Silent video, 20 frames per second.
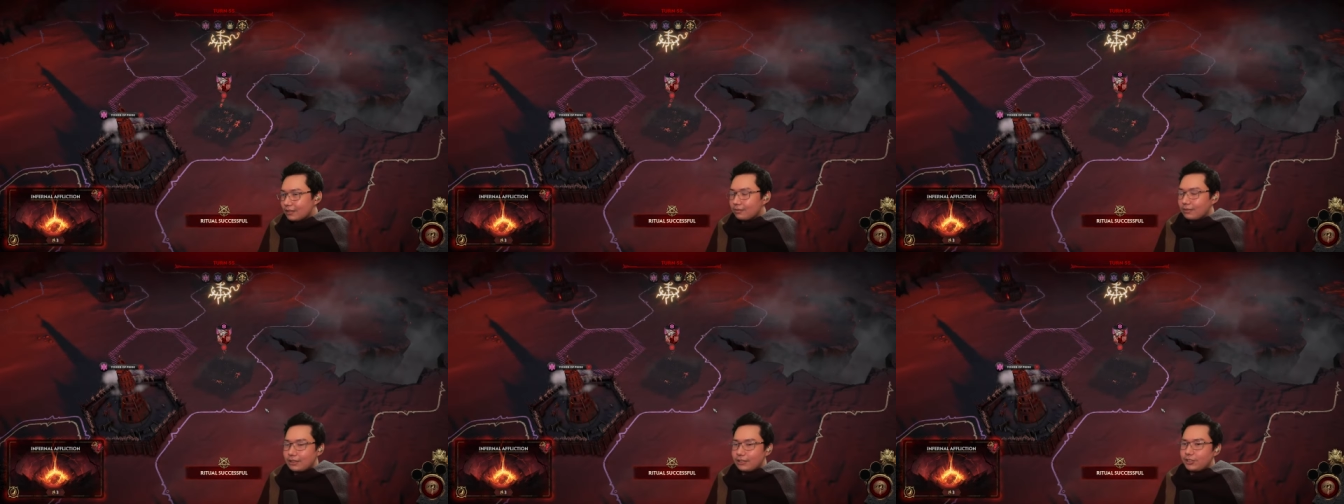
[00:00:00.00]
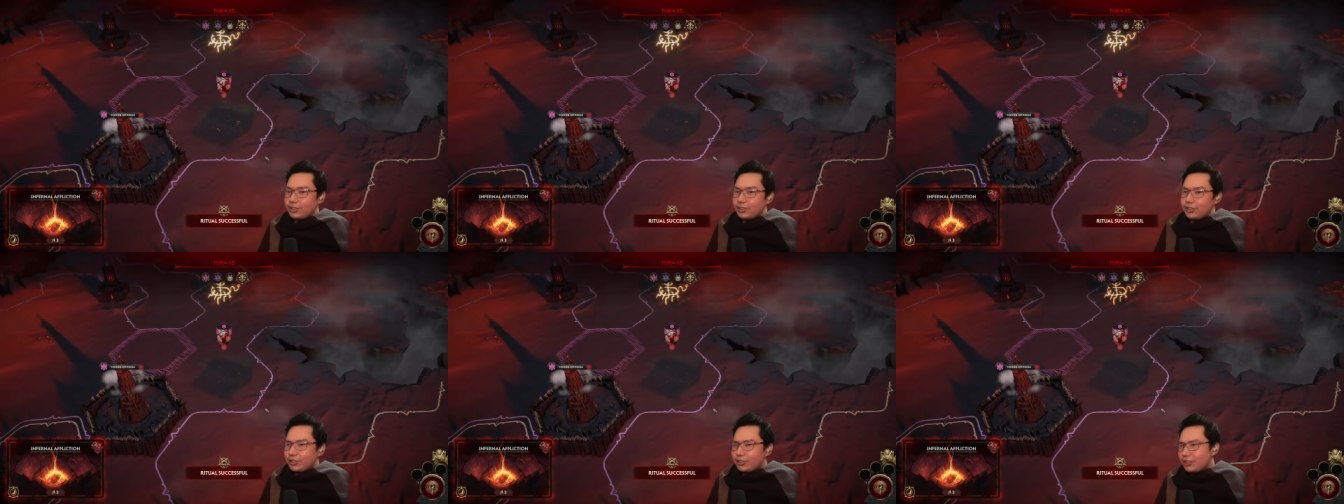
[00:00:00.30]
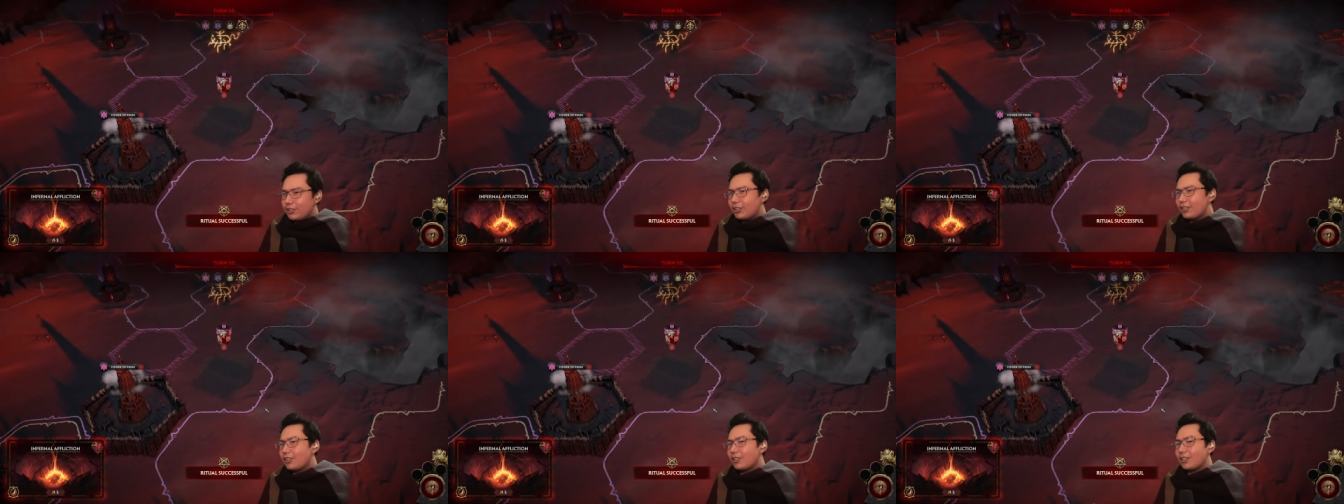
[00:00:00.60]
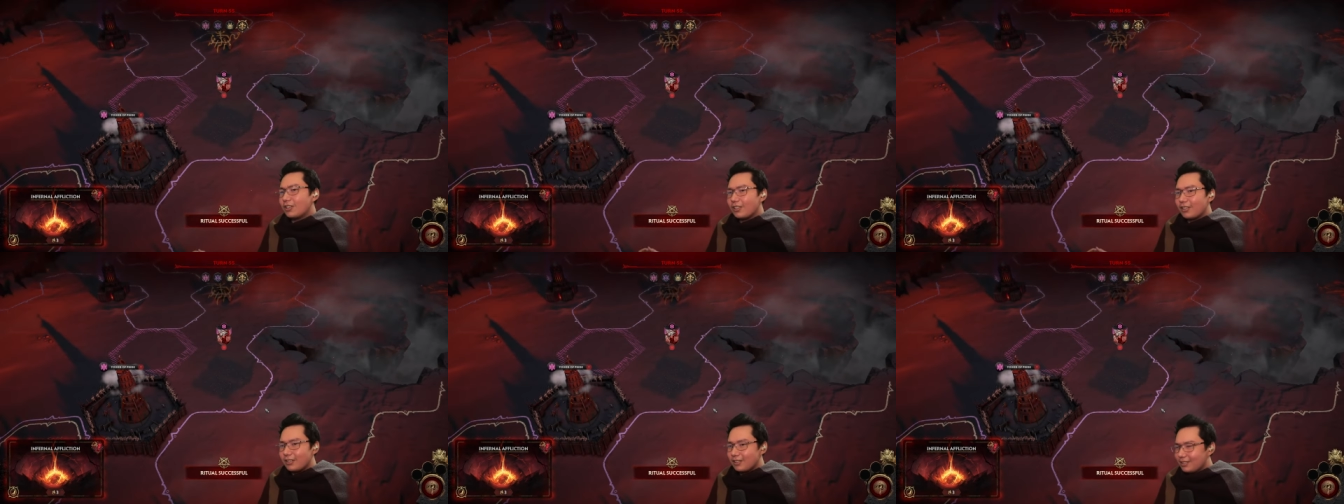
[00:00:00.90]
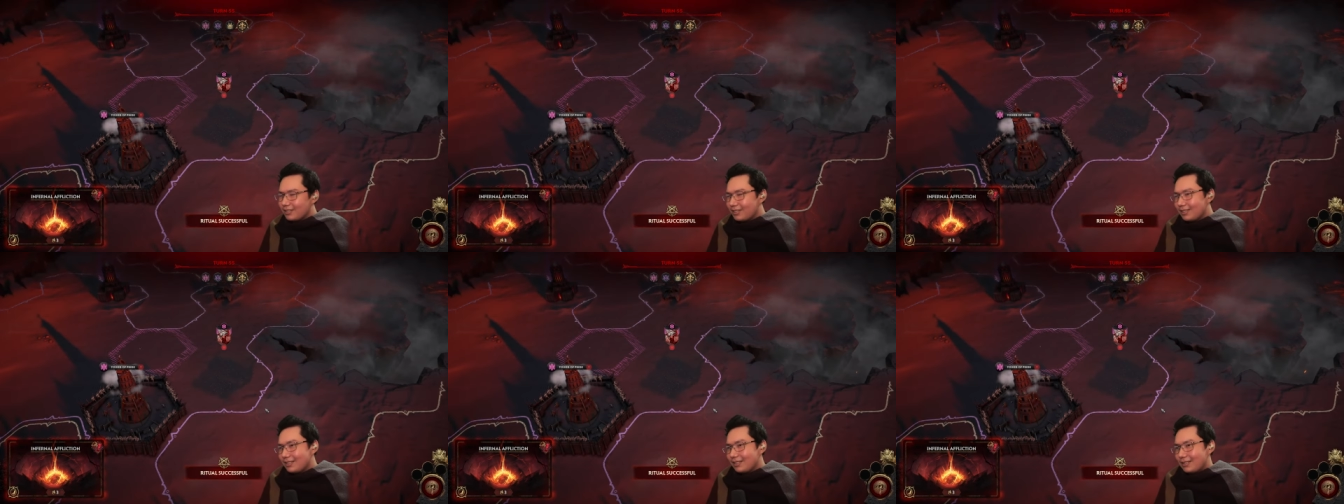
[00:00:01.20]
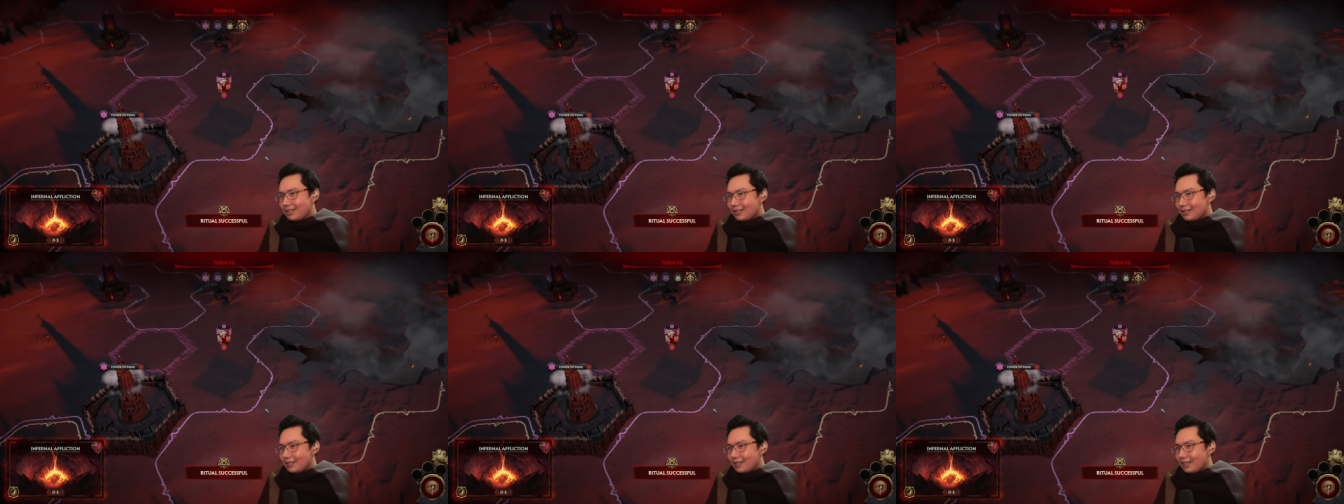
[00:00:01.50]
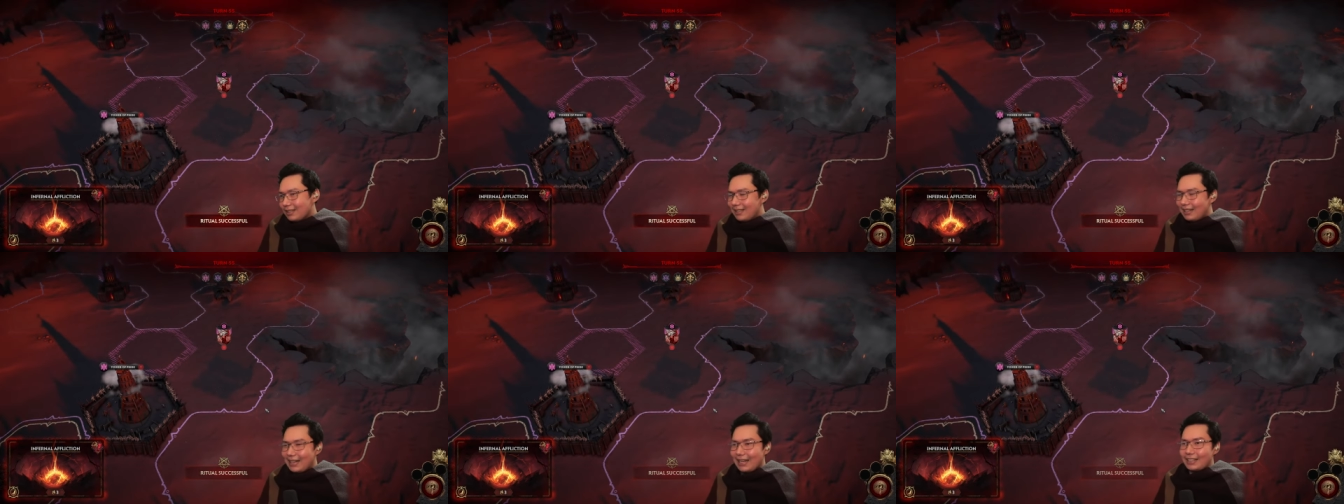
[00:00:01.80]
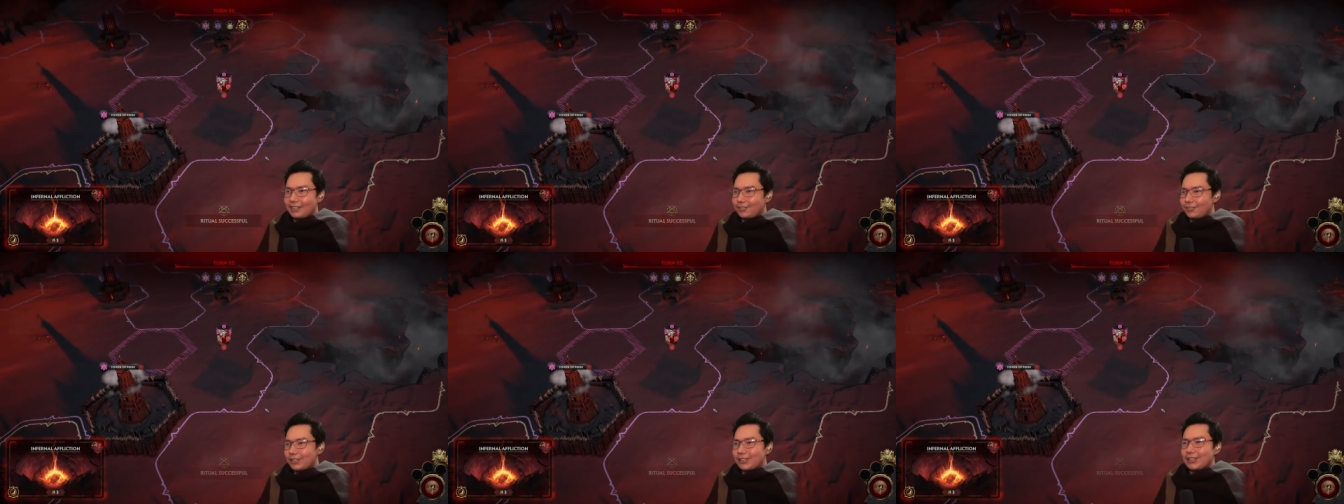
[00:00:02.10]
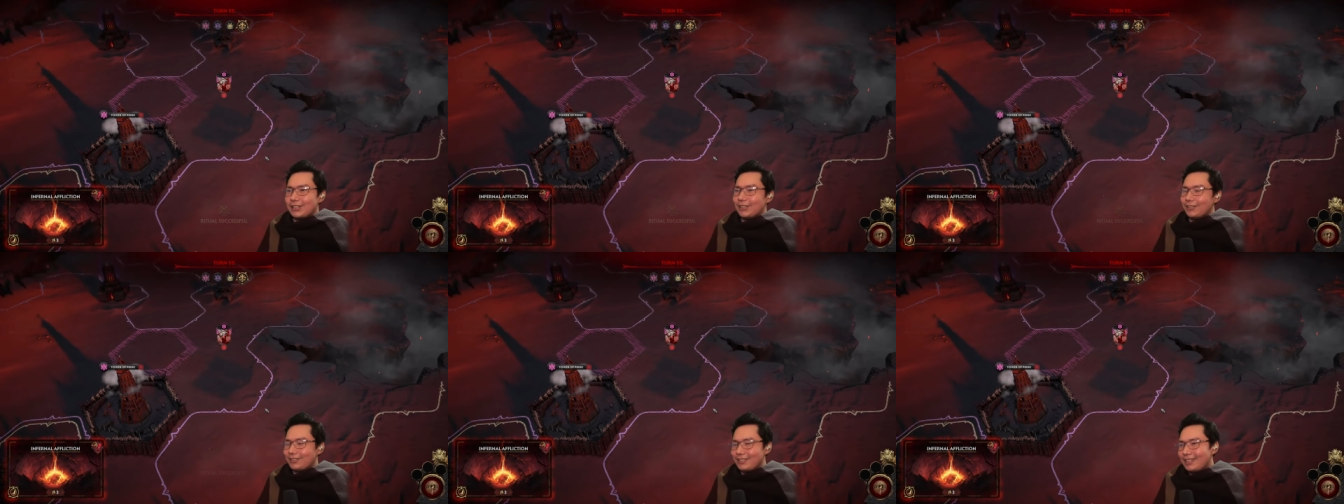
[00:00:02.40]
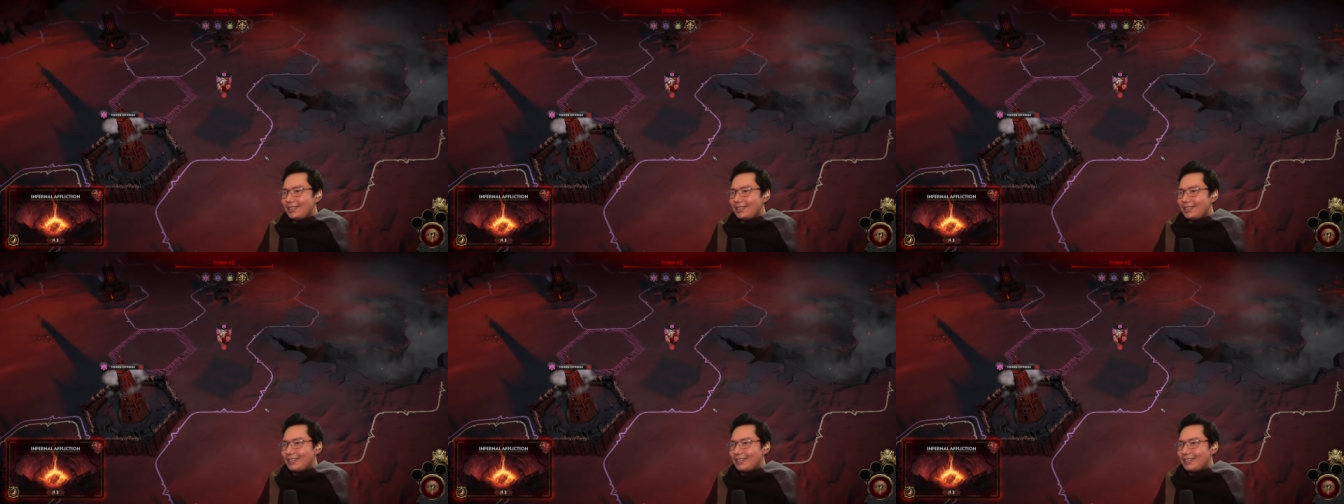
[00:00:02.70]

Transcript: Well, sure. Electrocute